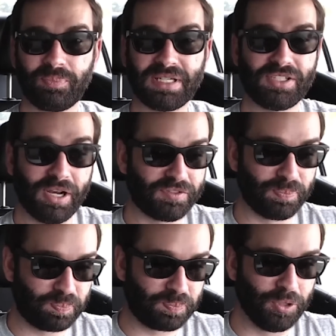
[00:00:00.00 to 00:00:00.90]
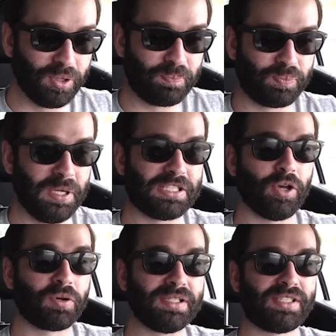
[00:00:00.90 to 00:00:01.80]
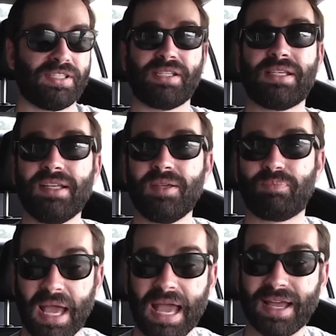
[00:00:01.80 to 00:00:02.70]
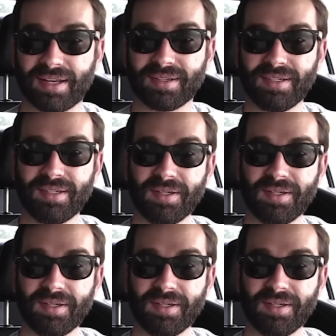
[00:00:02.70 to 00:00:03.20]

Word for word: because you have to do it, be so consistently bad.